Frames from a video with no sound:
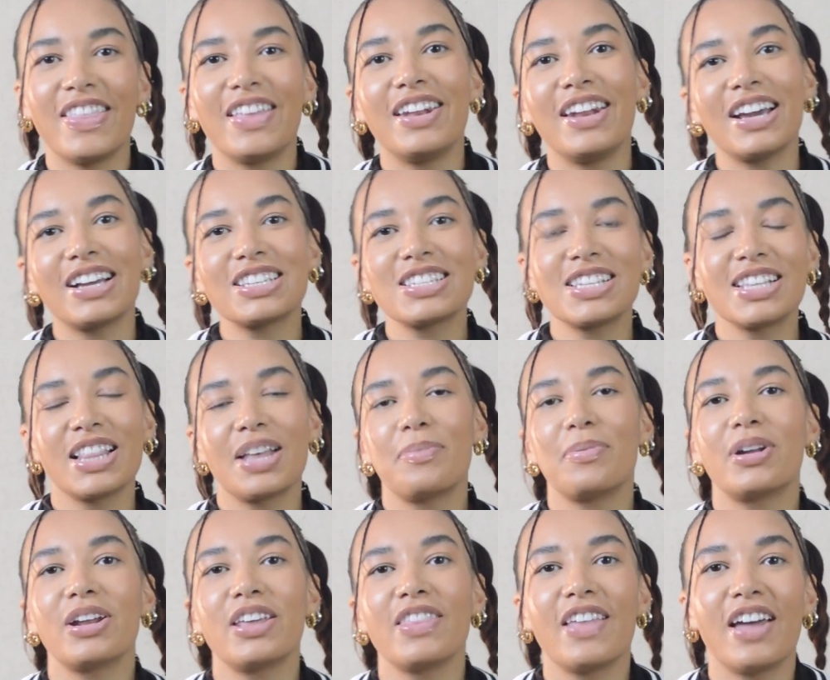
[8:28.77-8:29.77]
the next
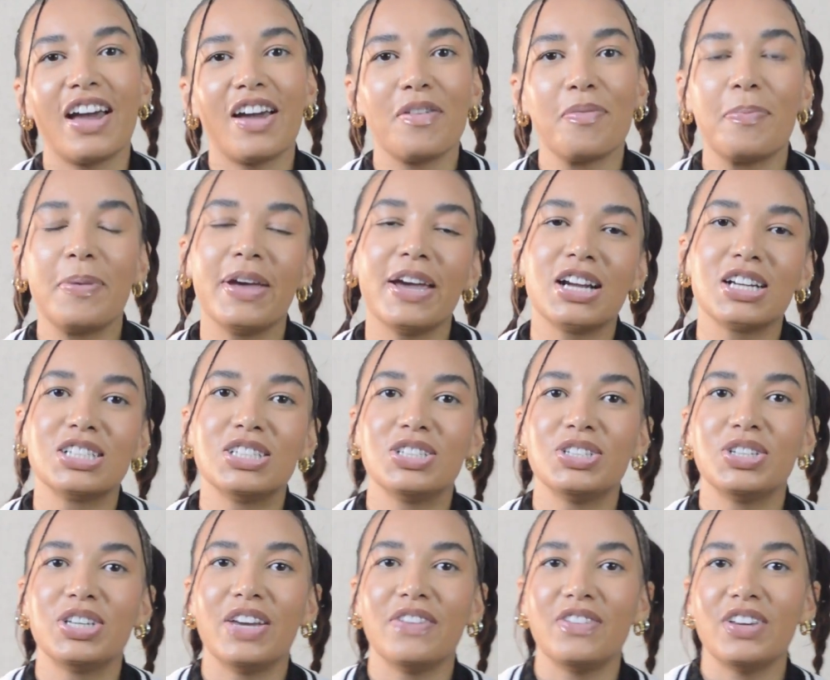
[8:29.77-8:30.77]
celebrity that I picked
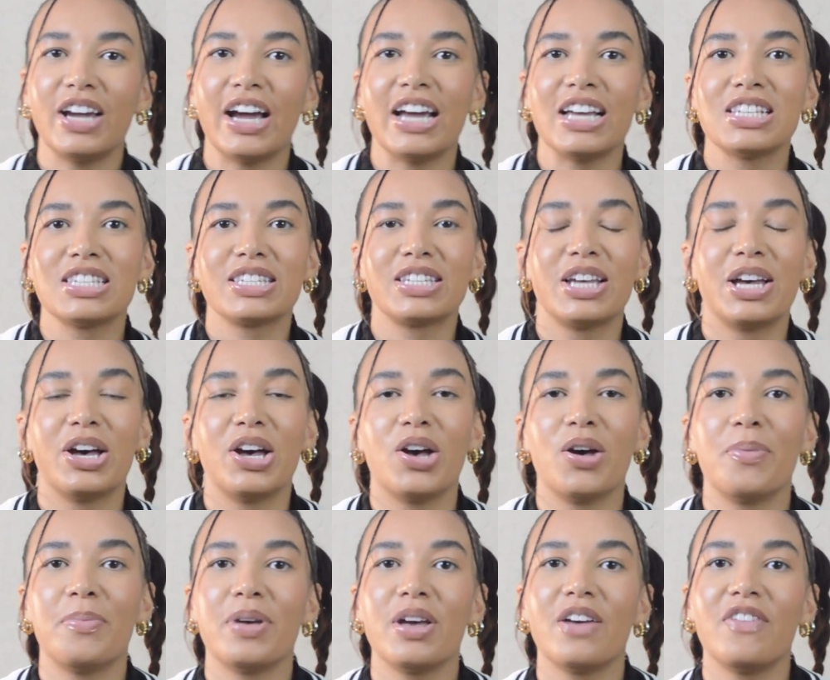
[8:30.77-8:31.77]
to give you guys
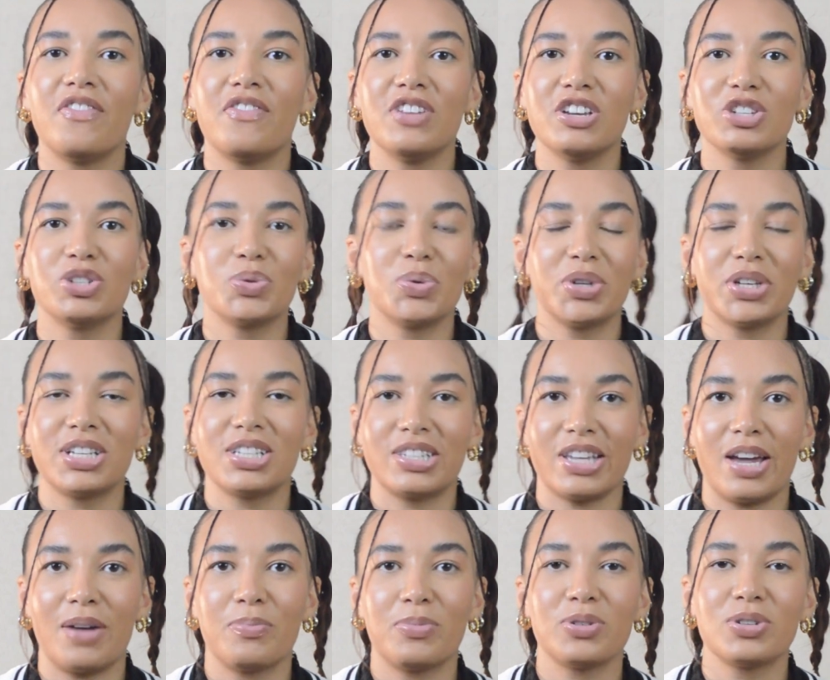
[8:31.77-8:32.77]
some visual
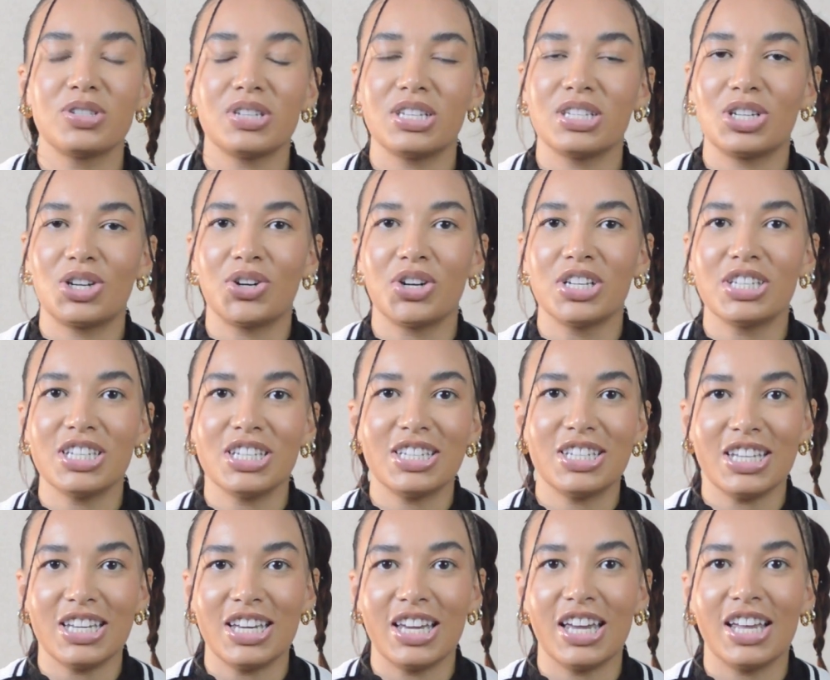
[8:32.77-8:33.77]
examples is Chrissy
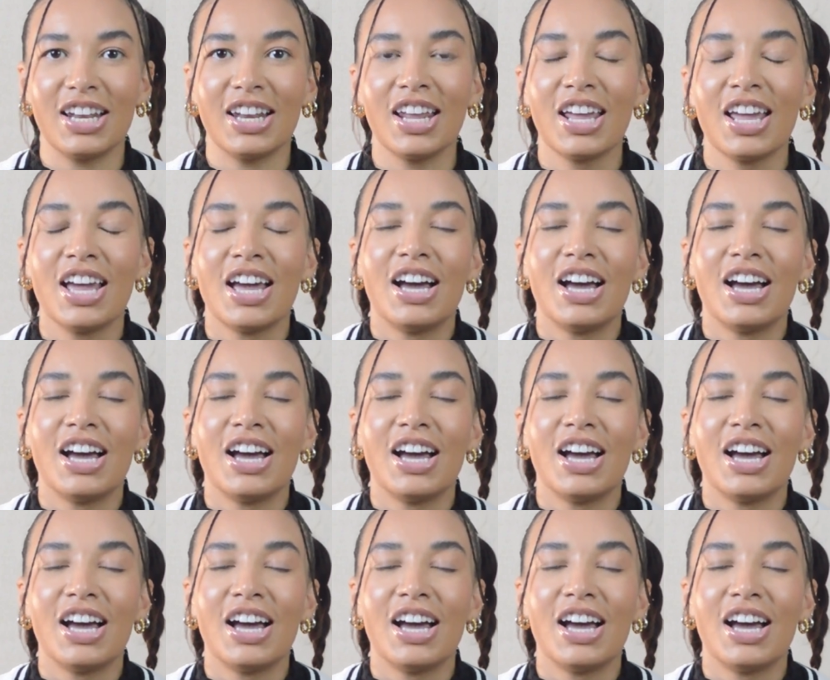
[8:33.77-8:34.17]
Teigen.